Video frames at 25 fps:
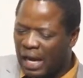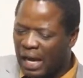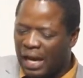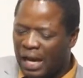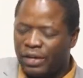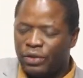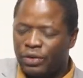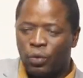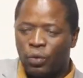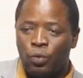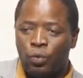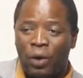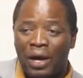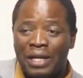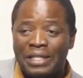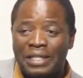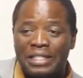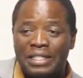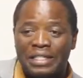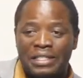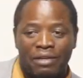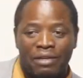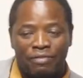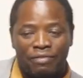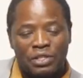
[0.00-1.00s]
I don't want
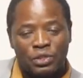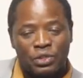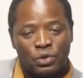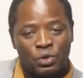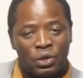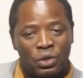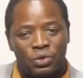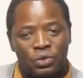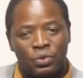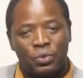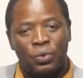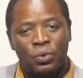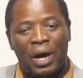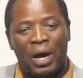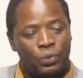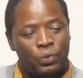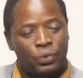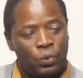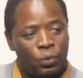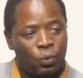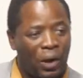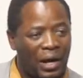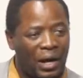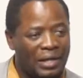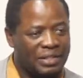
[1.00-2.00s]
it. If it's not you, I
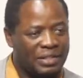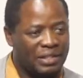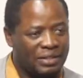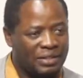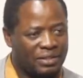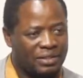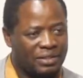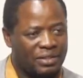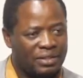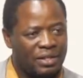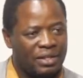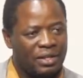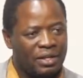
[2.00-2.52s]
don't want it.